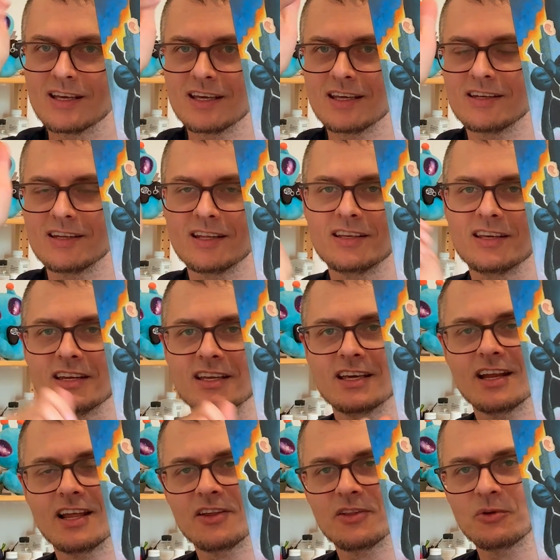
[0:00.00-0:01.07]
and getting it
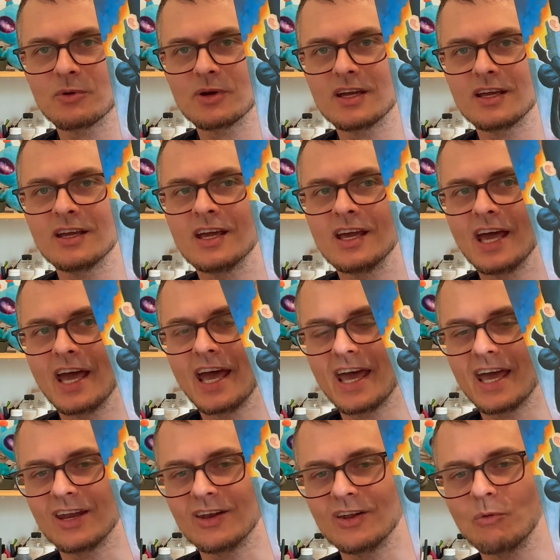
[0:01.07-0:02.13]
out of the way.
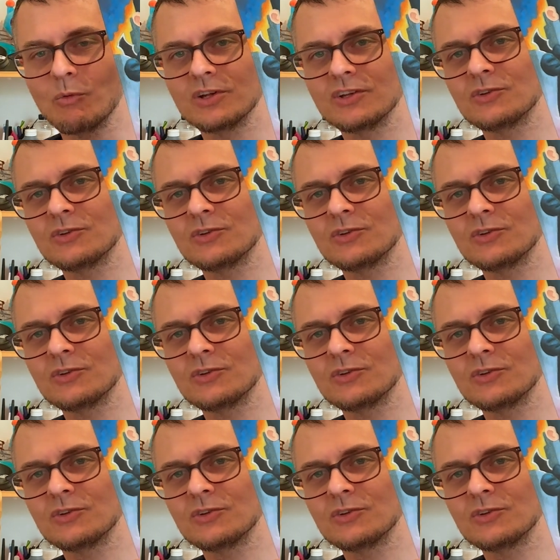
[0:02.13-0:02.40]
And when